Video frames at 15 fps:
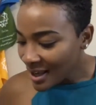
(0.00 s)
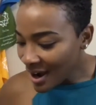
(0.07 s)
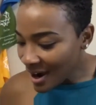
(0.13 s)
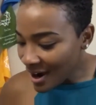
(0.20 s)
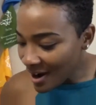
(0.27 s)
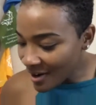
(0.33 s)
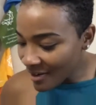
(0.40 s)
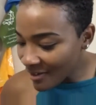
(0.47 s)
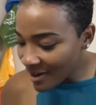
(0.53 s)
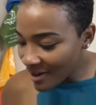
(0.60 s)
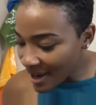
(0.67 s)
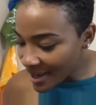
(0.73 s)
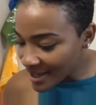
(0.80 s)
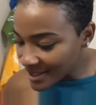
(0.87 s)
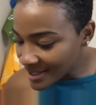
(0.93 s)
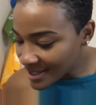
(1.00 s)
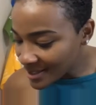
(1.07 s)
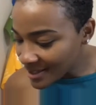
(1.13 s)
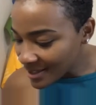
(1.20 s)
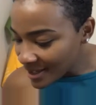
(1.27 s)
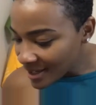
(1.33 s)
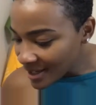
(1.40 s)
All right.
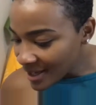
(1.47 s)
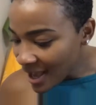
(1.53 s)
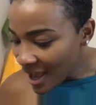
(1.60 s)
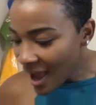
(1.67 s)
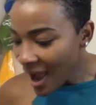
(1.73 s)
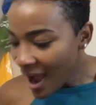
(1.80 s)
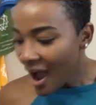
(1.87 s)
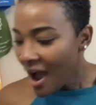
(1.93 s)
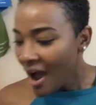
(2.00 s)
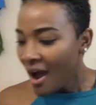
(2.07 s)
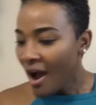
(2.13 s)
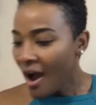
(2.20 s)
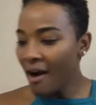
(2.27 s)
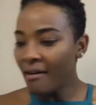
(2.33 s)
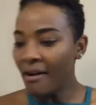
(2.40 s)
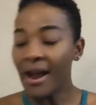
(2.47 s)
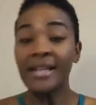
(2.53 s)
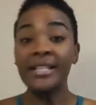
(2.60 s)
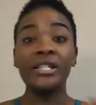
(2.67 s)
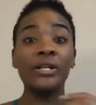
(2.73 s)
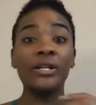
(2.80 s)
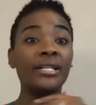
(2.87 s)
All
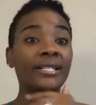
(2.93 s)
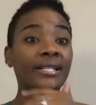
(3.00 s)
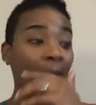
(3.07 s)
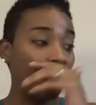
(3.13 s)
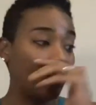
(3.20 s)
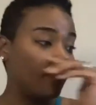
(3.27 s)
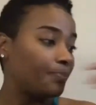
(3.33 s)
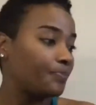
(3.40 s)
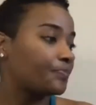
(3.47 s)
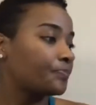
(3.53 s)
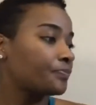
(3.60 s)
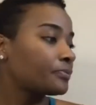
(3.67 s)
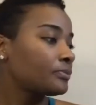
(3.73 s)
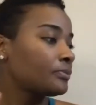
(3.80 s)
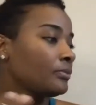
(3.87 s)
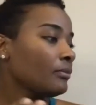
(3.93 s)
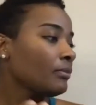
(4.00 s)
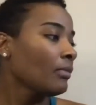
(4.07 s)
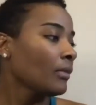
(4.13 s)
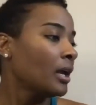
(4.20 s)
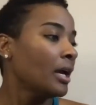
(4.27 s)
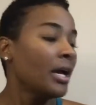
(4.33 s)
right. So listen.
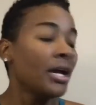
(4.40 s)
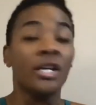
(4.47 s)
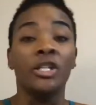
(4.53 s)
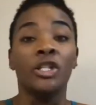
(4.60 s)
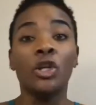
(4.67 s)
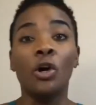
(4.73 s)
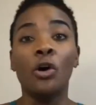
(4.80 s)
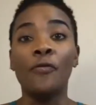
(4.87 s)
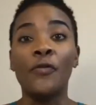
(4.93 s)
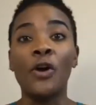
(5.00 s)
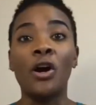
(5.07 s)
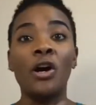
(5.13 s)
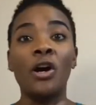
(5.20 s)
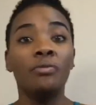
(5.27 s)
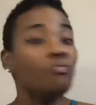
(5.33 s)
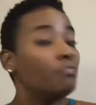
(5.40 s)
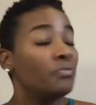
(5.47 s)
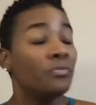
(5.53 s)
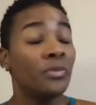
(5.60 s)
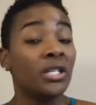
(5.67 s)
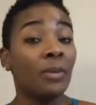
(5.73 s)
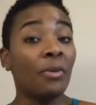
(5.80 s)
So for
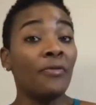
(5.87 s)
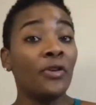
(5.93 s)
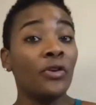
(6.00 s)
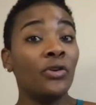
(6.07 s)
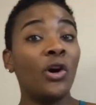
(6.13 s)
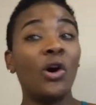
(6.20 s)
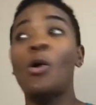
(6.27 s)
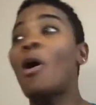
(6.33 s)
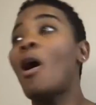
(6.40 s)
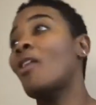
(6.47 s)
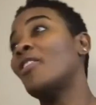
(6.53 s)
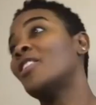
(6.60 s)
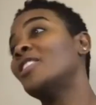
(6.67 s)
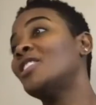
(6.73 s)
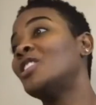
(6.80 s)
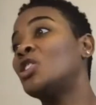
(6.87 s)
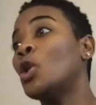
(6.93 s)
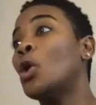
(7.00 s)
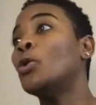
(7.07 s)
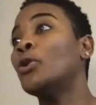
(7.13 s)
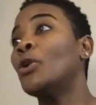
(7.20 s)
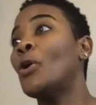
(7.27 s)
some of you know, others
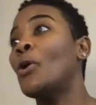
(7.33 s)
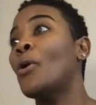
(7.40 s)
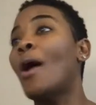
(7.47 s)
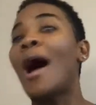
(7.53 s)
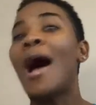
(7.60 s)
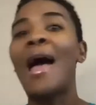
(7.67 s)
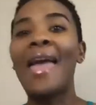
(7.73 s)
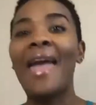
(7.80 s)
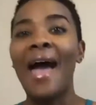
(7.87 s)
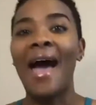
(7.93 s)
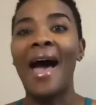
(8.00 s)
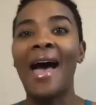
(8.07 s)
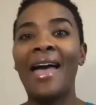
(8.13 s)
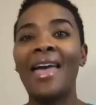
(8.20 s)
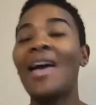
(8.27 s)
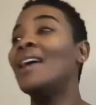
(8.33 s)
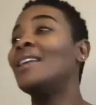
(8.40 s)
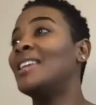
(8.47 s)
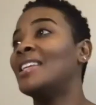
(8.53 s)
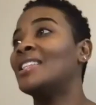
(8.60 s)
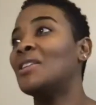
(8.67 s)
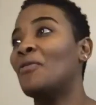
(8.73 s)
don't know, I
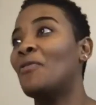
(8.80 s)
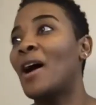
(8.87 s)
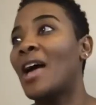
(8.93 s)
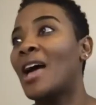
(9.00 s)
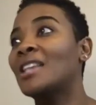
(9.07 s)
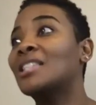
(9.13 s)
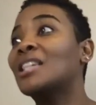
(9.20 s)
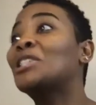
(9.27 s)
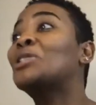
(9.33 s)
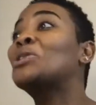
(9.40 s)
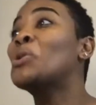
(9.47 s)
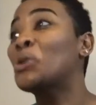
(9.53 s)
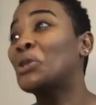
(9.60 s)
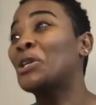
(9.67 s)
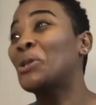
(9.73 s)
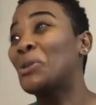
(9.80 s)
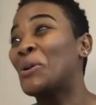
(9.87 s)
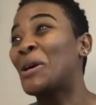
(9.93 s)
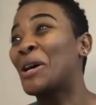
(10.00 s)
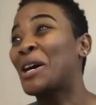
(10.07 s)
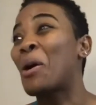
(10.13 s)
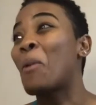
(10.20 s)
identify as a social
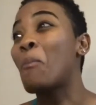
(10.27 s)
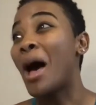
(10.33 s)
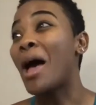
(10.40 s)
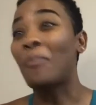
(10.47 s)
worker by